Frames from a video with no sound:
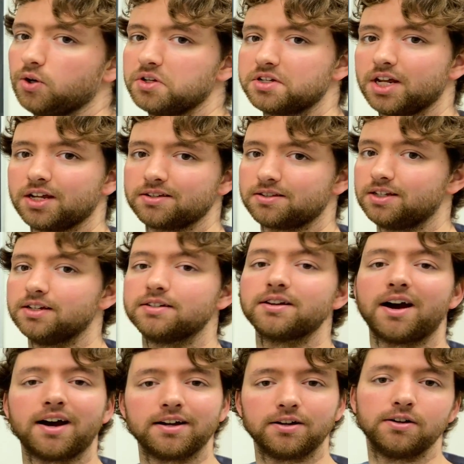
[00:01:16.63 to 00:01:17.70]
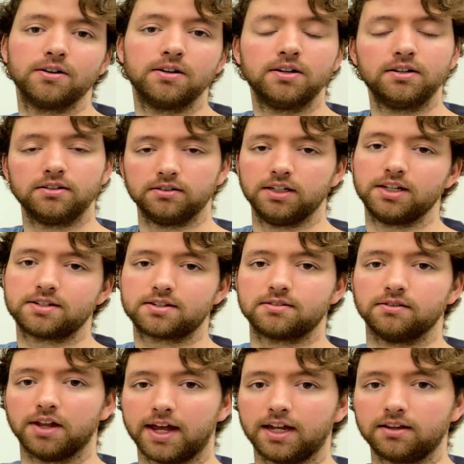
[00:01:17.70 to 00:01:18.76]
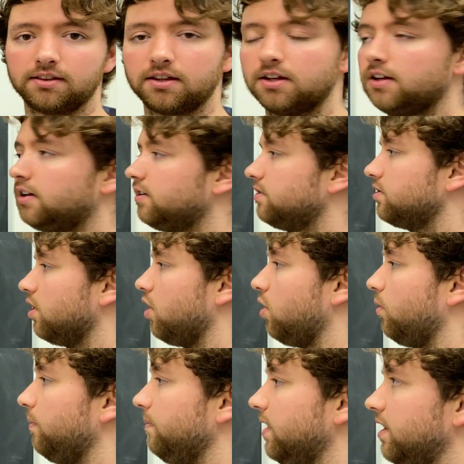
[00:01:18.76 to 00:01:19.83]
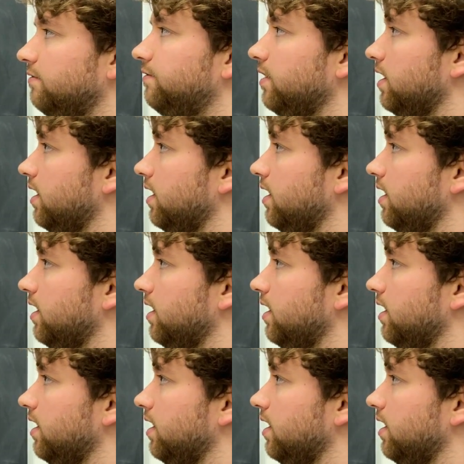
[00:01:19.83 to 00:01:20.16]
it takes the entire list length. So if